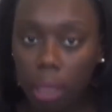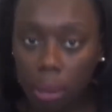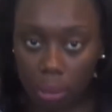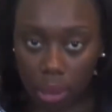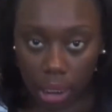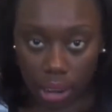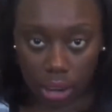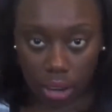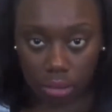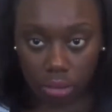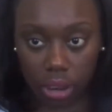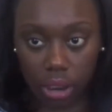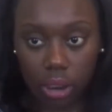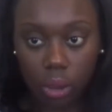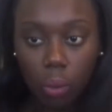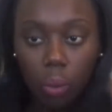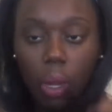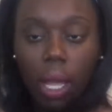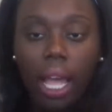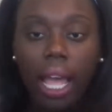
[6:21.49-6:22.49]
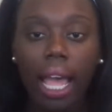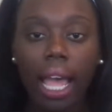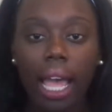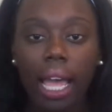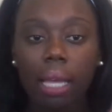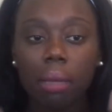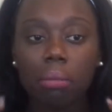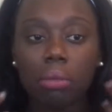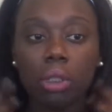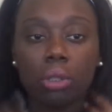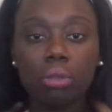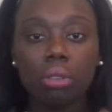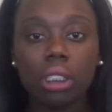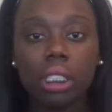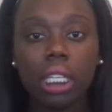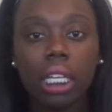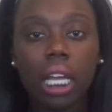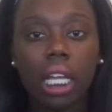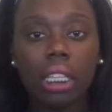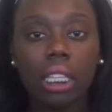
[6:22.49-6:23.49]
Maybe that's the reason why I'm
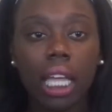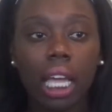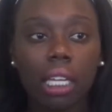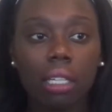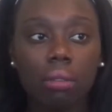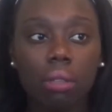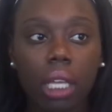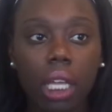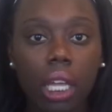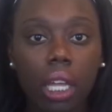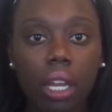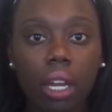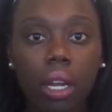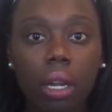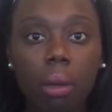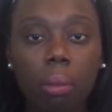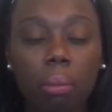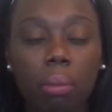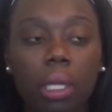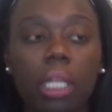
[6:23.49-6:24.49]
losing a lot of hair.